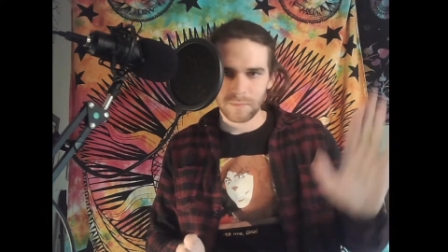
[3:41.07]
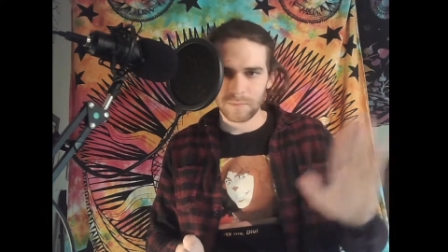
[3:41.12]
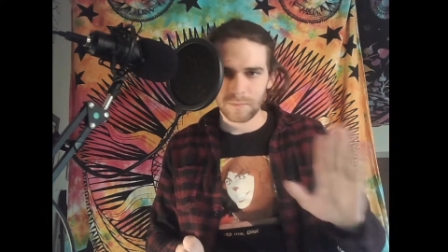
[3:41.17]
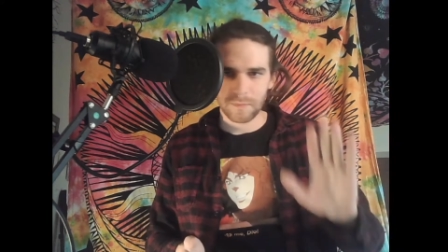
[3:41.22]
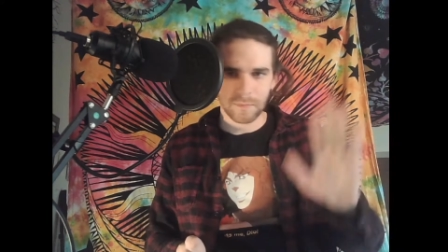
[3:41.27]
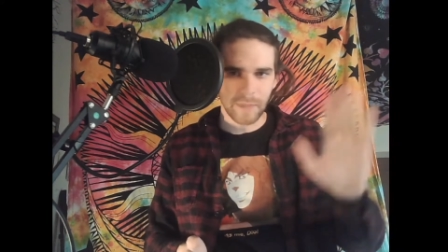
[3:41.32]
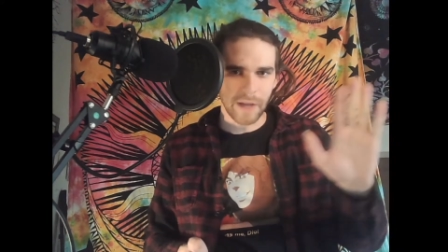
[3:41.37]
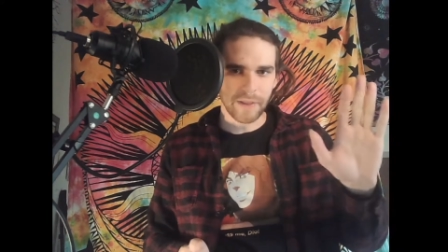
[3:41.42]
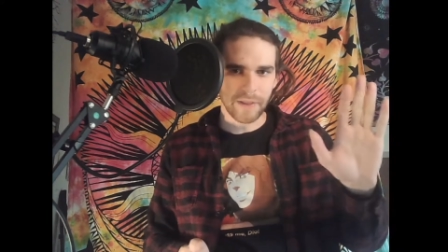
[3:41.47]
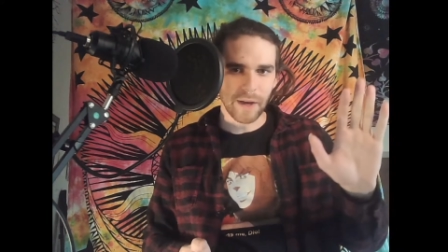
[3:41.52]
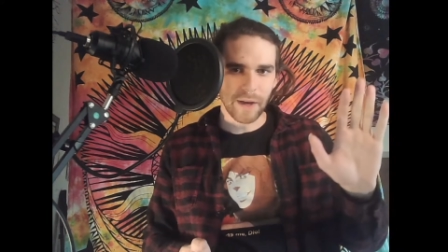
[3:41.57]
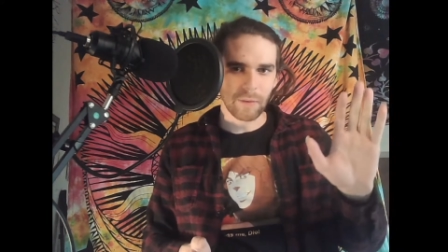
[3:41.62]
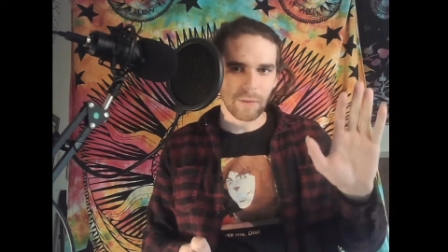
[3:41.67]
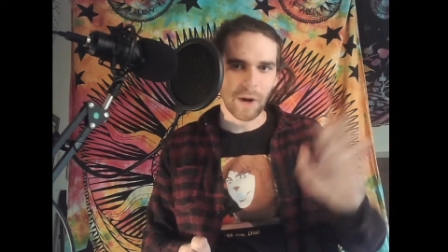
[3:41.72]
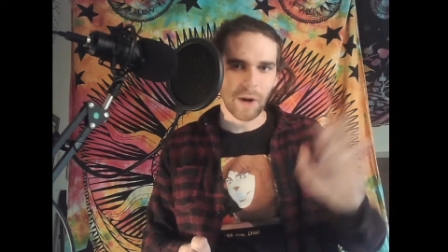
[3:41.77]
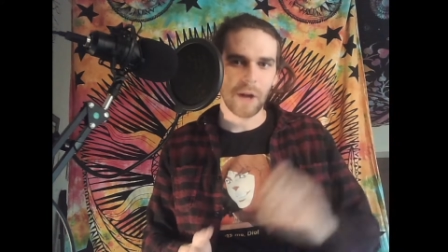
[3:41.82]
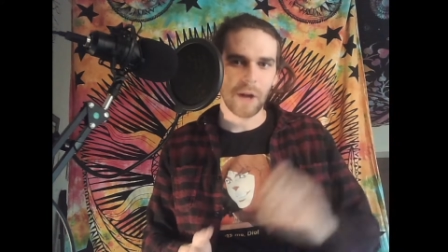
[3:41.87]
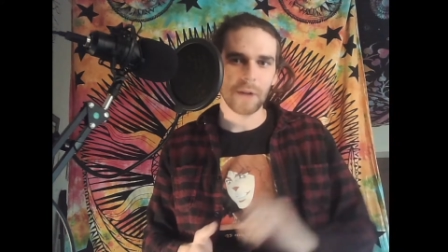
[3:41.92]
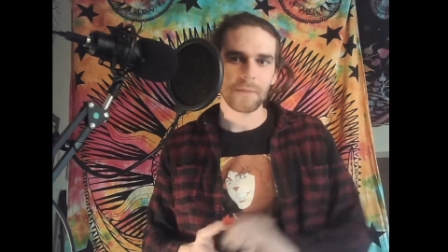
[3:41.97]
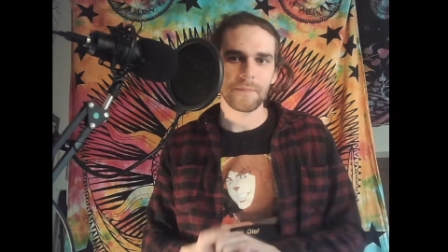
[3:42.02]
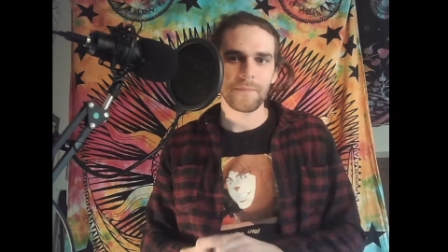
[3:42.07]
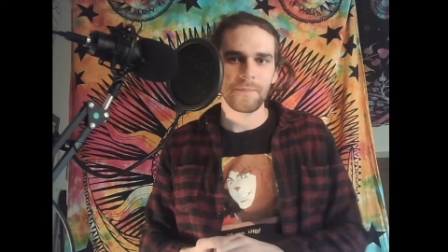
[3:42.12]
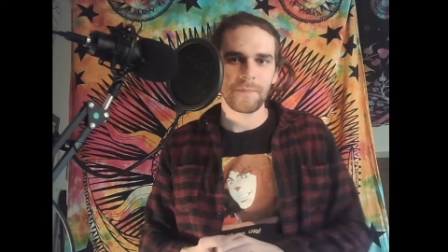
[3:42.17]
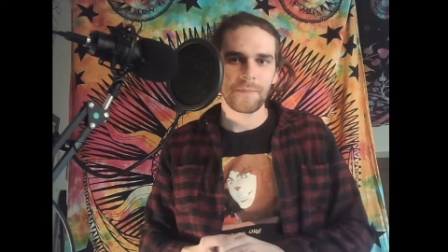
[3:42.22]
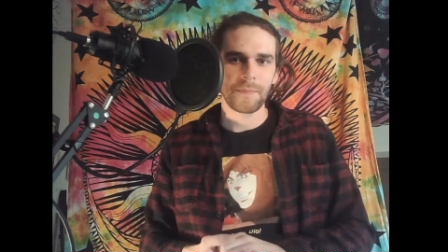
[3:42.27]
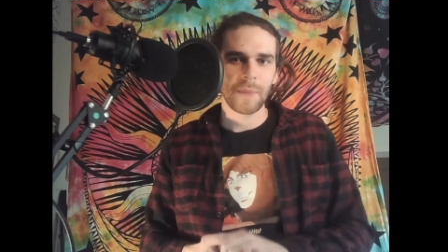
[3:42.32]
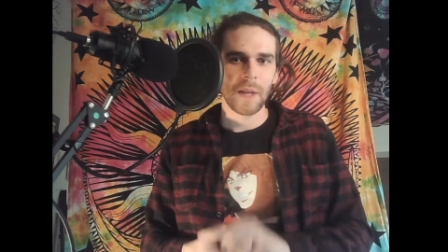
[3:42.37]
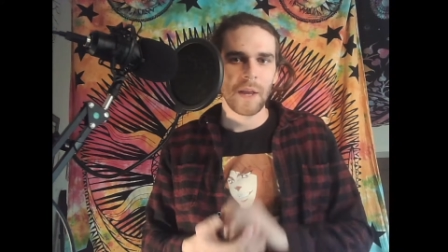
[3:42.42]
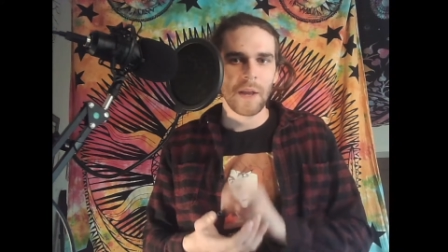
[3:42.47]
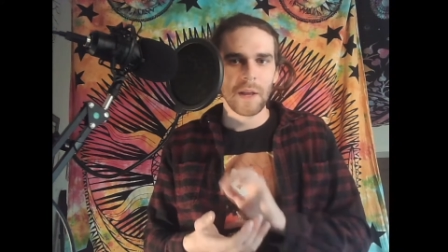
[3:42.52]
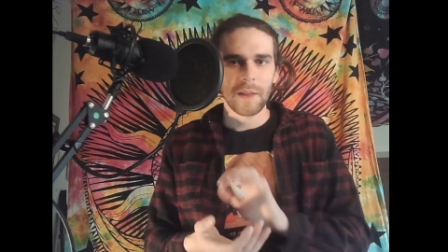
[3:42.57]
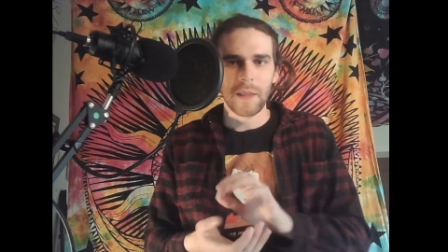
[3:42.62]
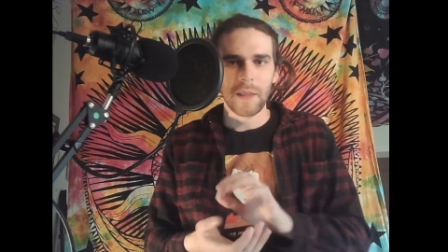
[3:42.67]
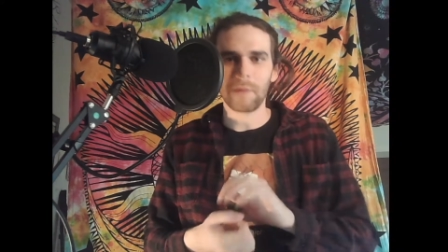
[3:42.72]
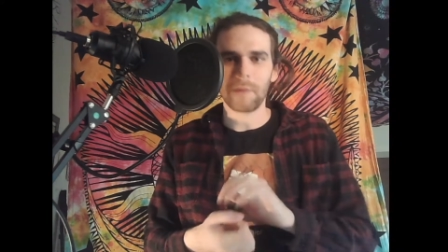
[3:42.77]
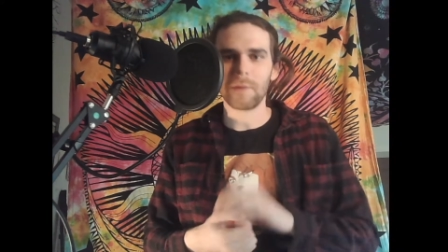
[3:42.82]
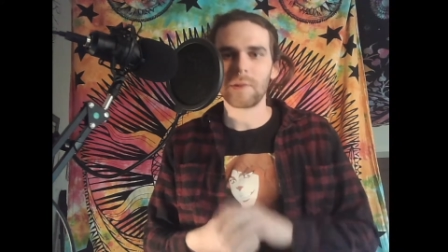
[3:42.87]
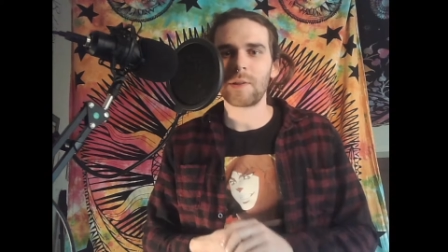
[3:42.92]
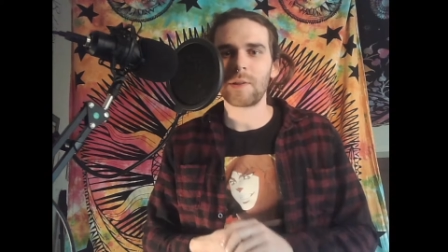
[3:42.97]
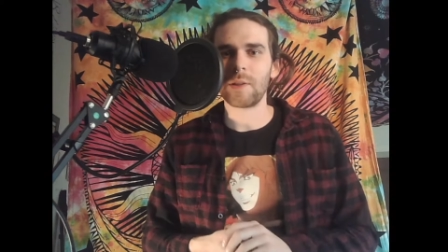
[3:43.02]
that they're wrong, they
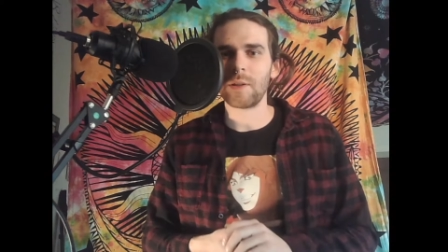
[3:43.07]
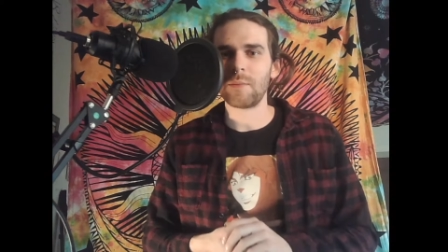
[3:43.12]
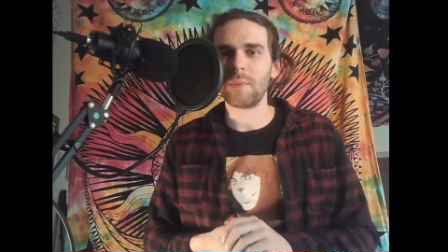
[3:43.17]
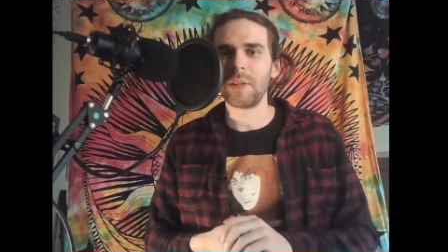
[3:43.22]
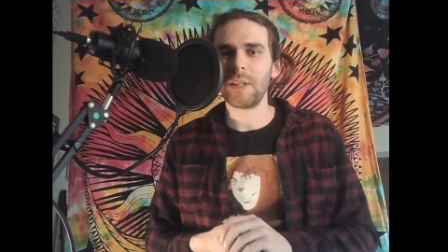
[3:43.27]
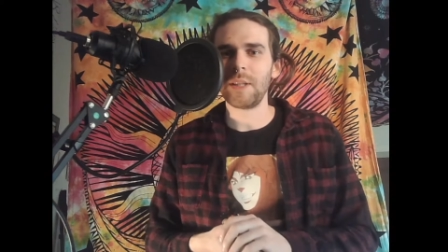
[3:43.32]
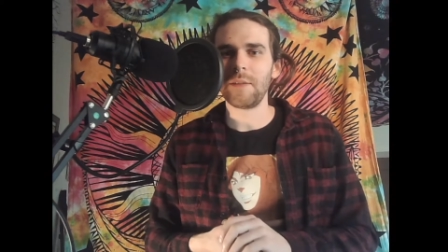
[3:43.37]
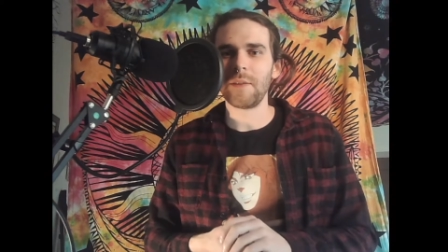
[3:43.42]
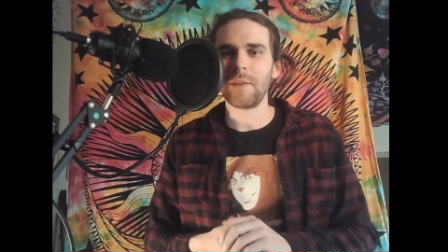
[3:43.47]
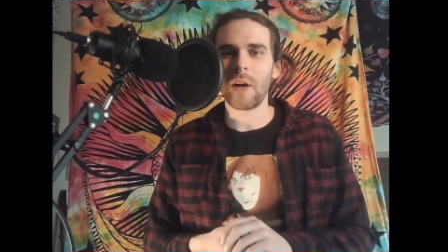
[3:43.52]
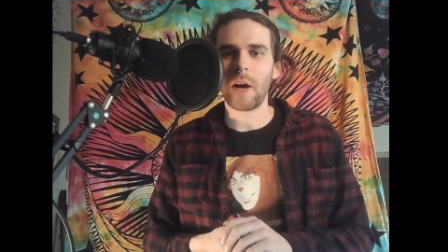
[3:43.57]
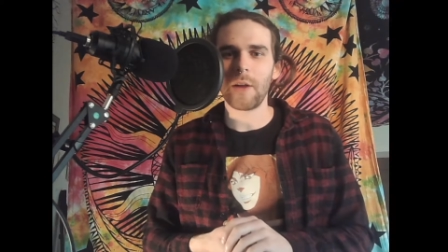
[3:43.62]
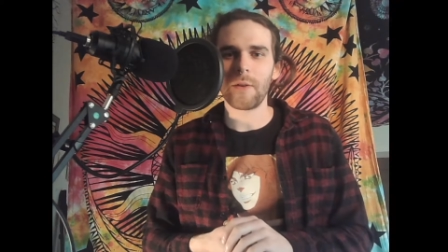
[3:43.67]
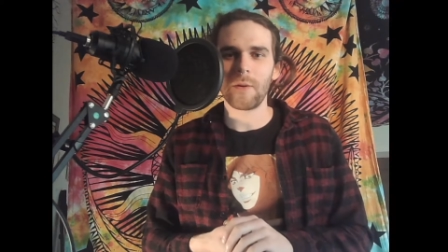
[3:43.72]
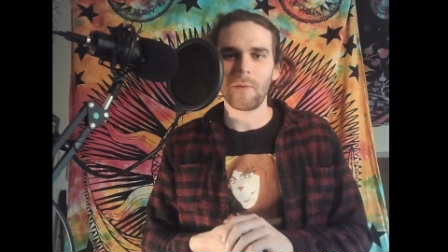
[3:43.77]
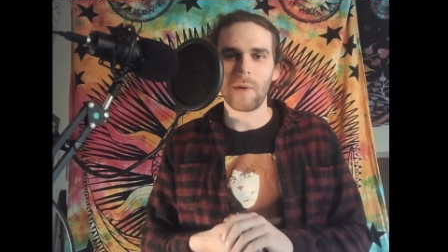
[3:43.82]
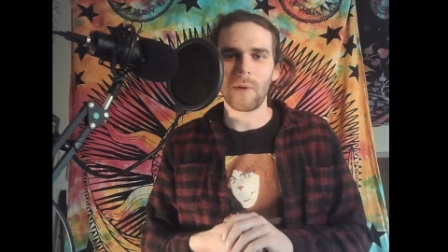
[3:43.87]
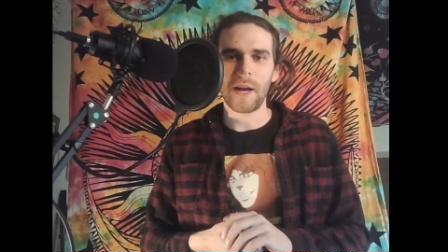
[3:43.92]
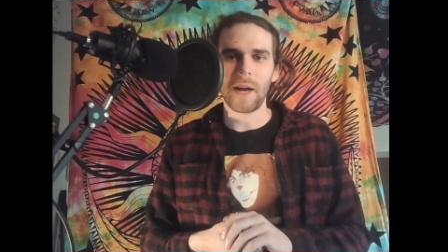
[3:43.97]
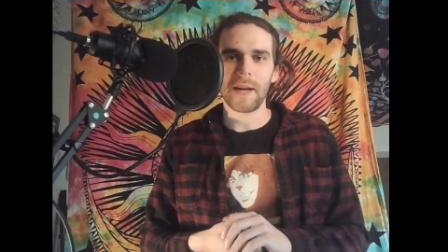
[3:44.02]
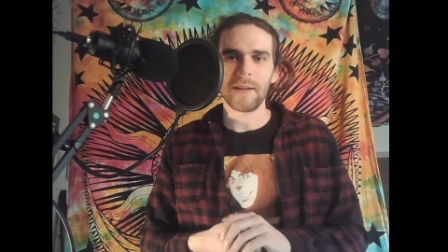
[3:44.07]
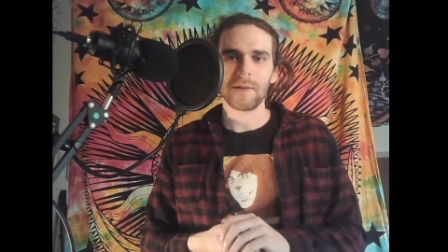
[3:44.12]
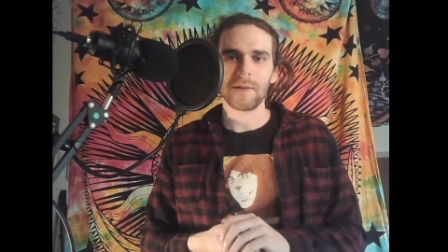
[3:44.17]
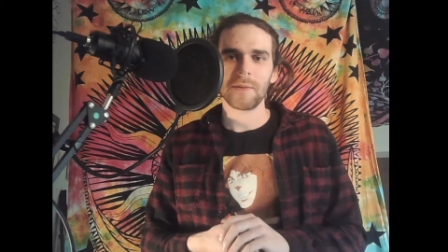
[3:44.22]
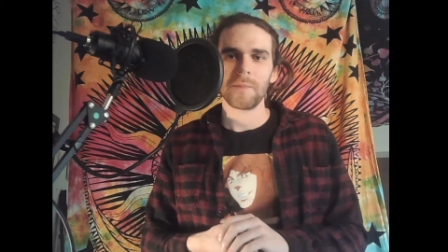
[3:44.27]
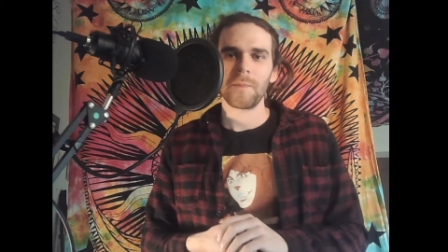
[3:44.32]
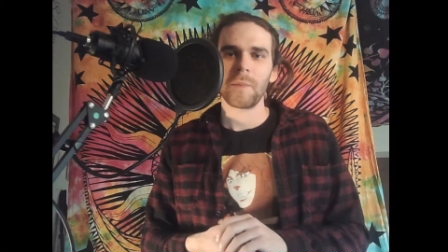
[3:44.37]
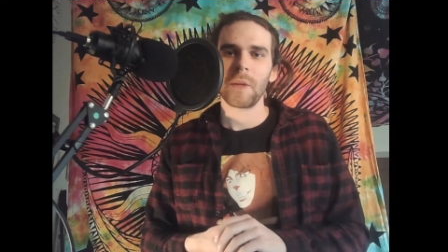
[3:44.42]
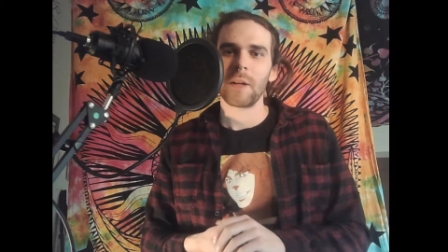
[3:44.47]
will still believe it otherwise.